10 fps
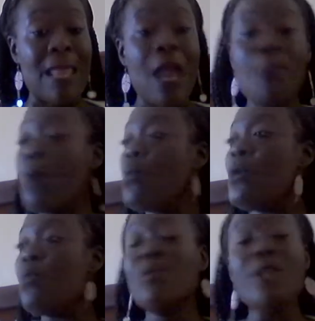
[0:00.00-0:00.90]
But we
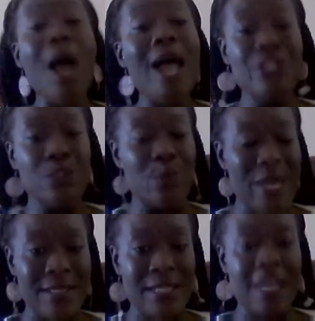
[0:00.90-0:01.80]
will not do
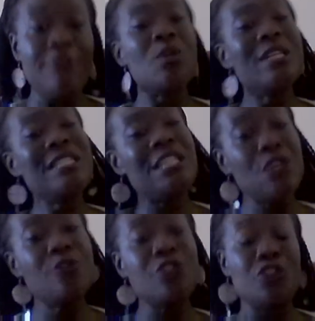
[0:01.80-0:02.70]
it if you
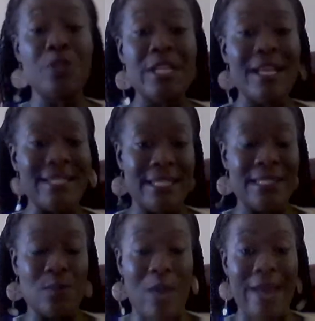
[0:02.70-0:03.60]
continue to treat us
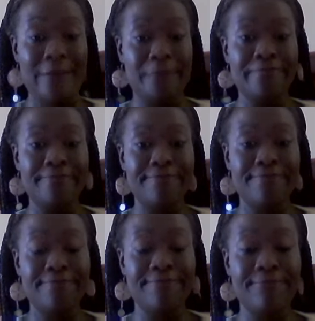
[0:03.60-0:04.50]
this way.
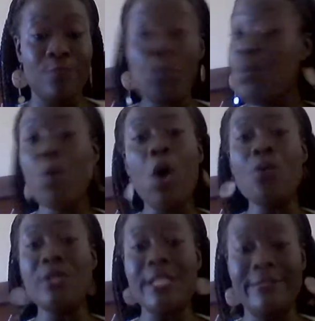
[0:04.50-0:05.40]
We
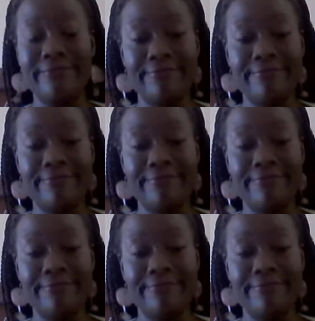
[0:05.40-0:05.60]
won't.